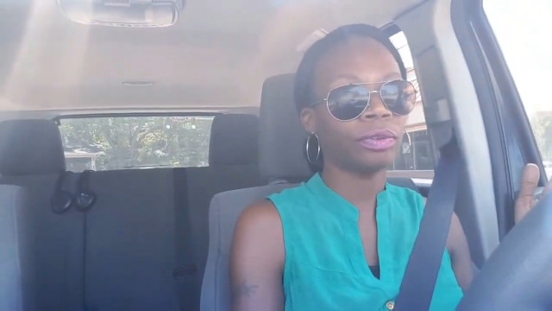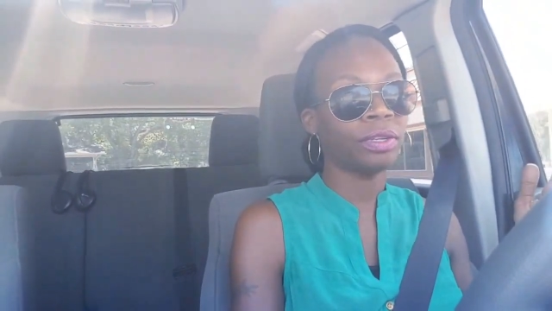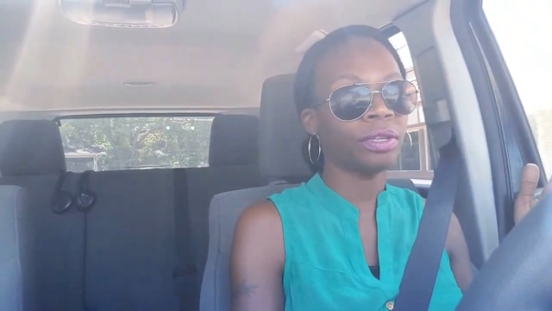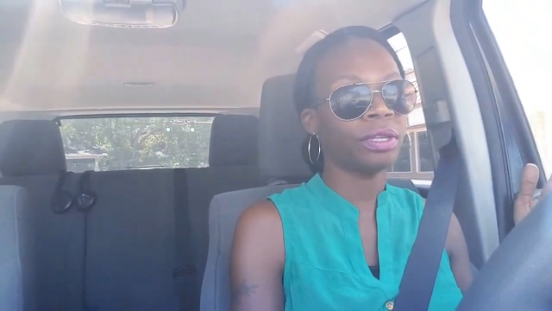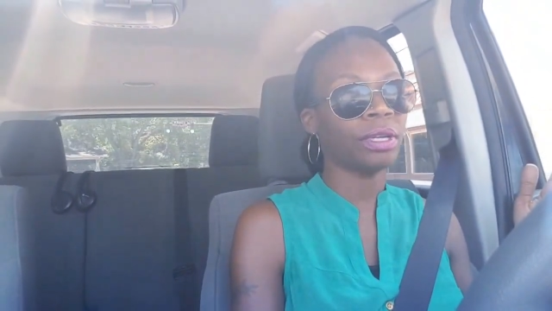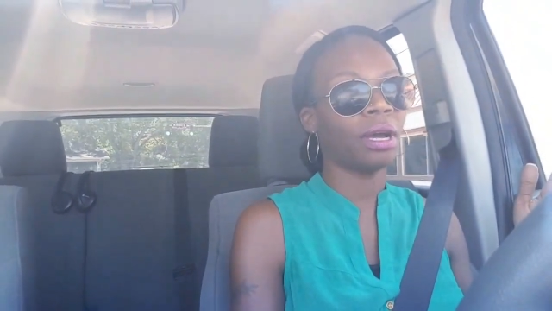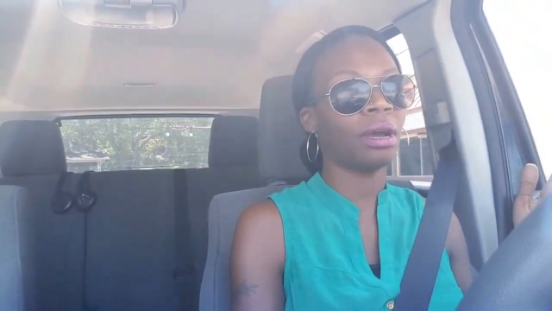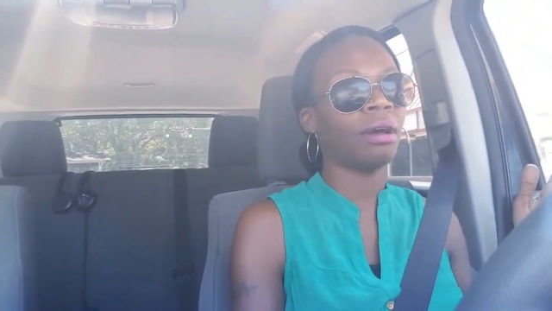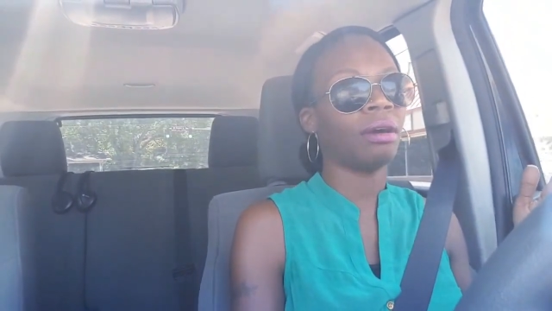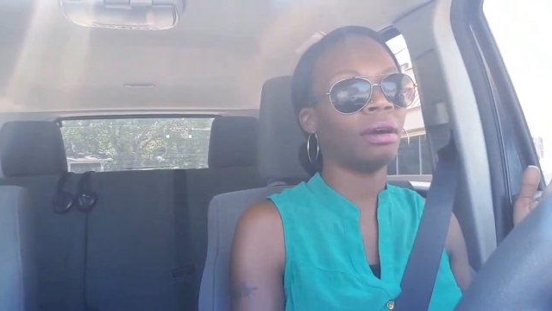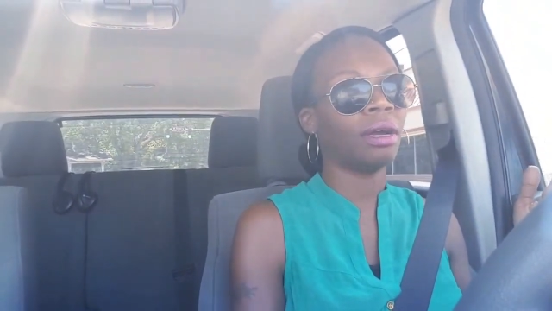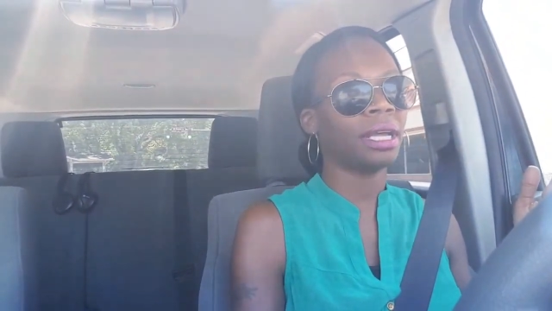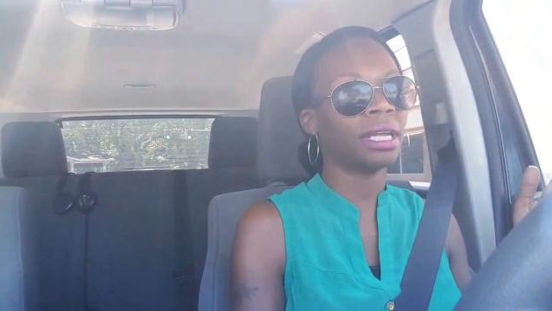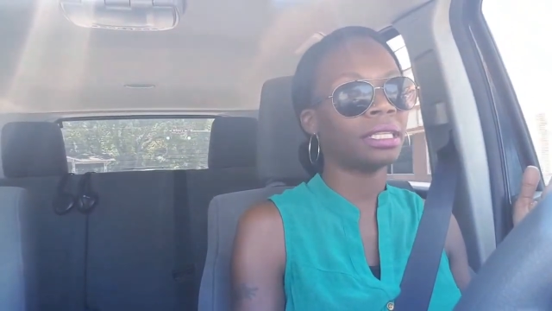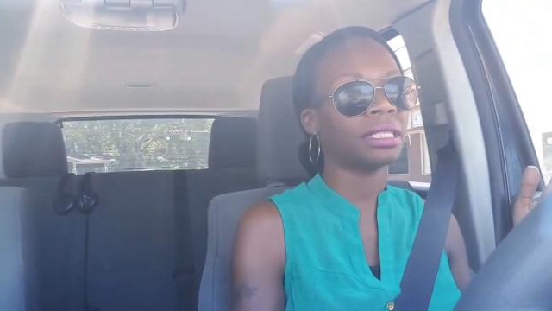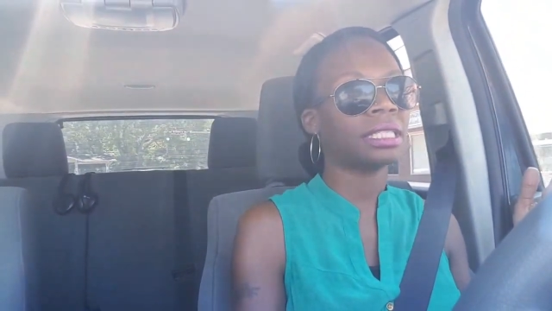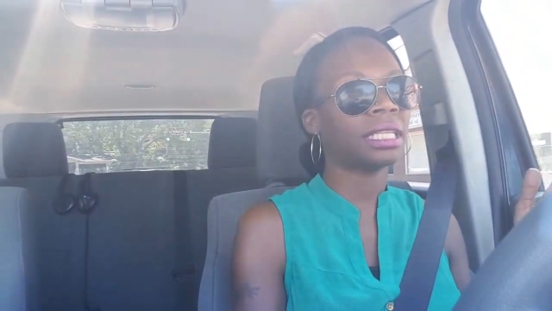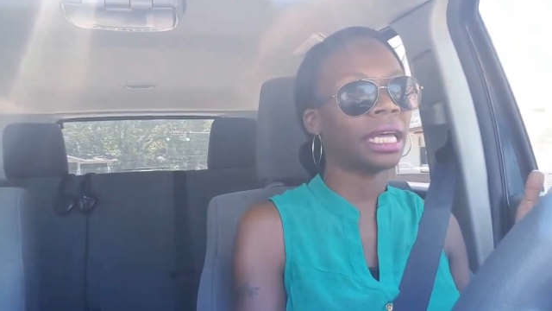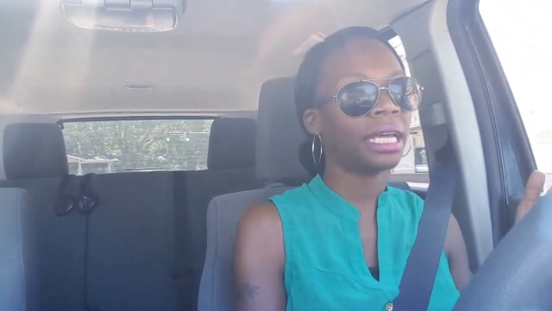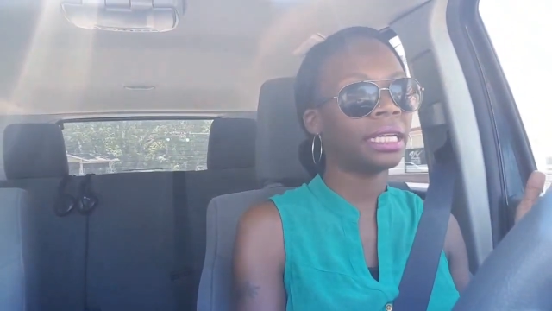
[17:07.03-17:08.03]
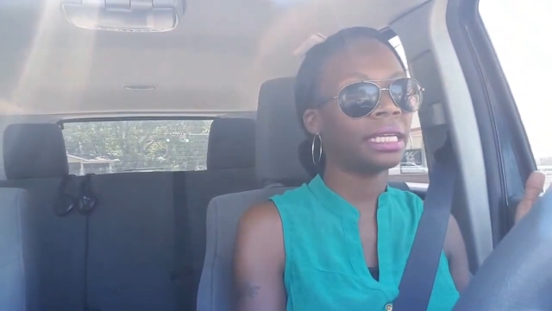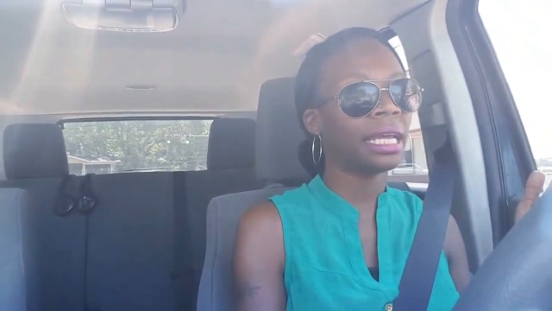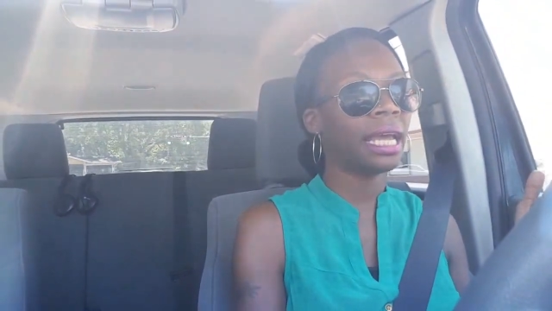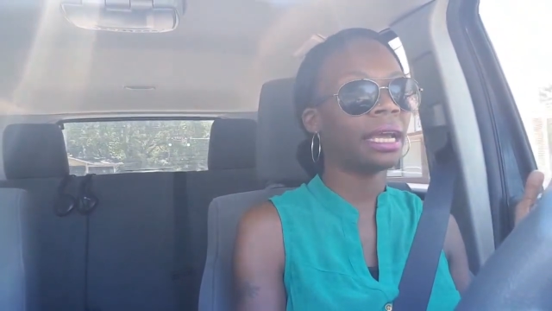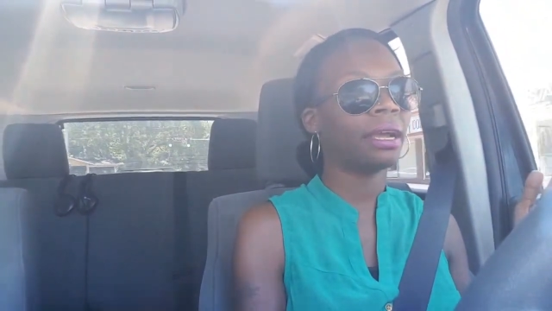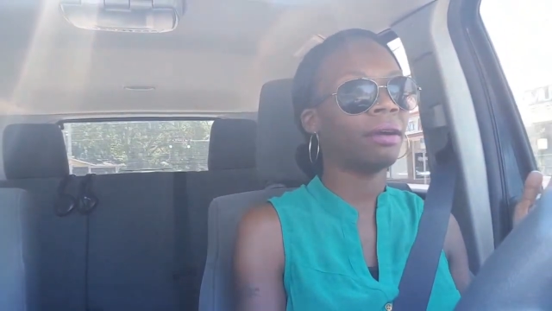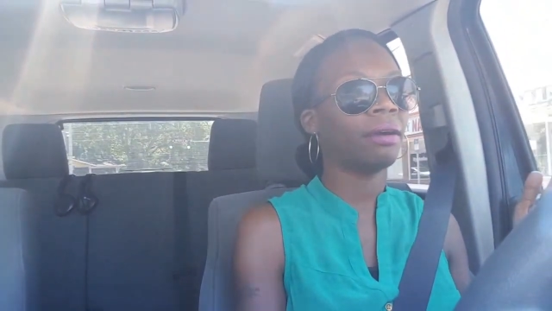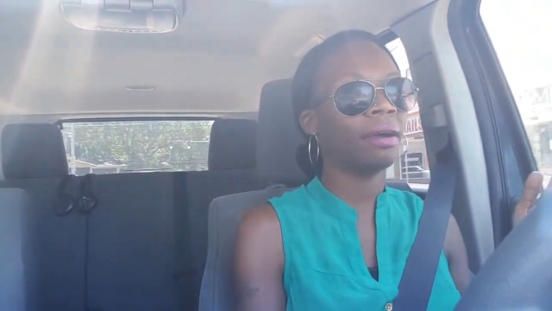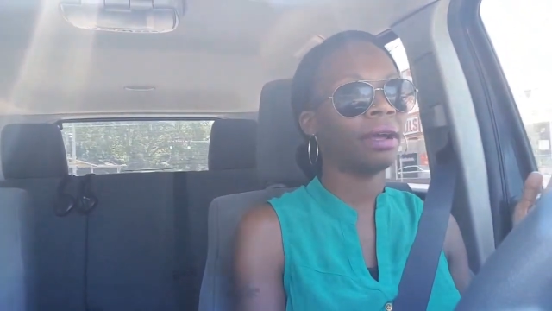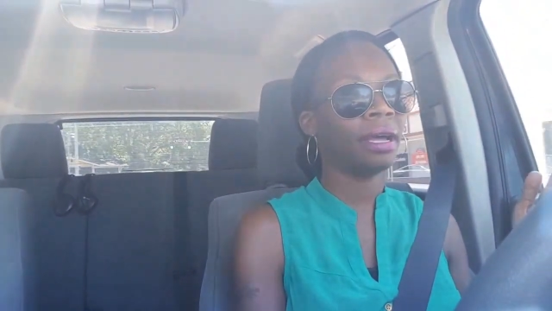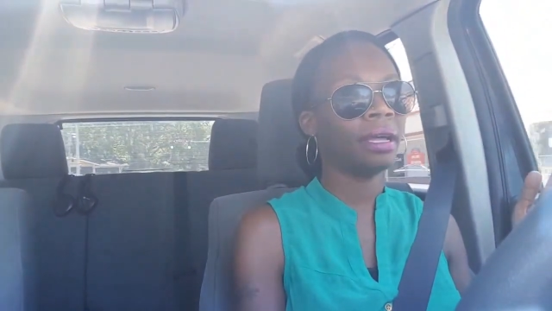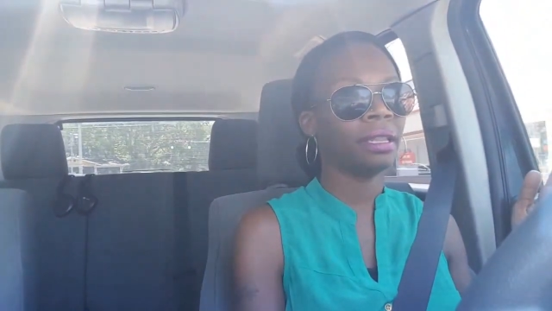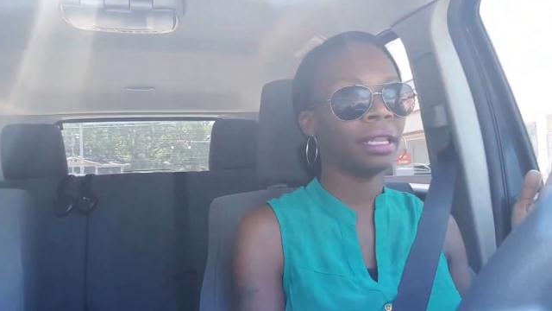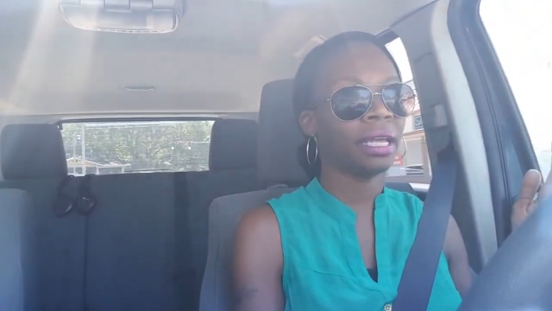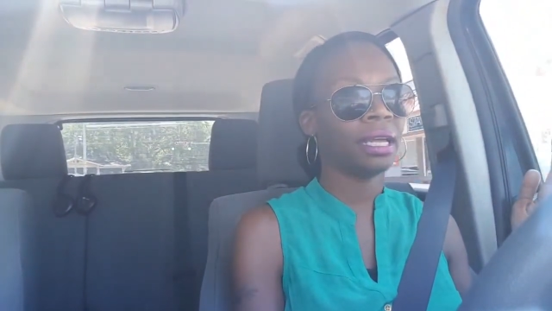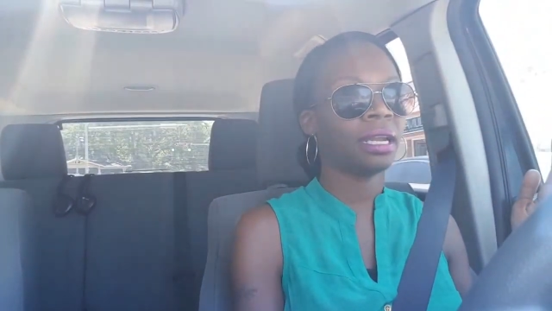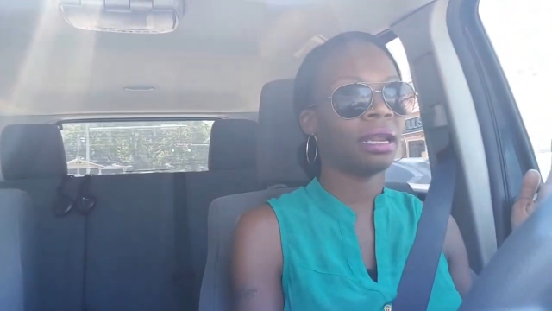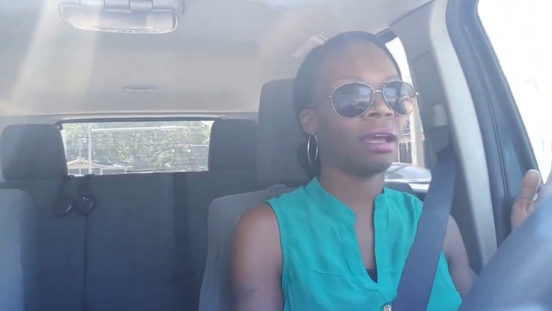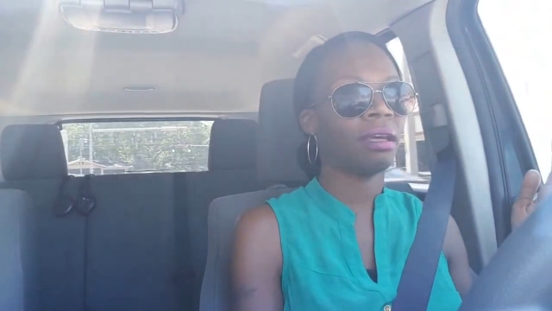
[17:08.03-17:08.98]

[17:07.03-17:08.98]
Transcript: you know, in San Diego and LA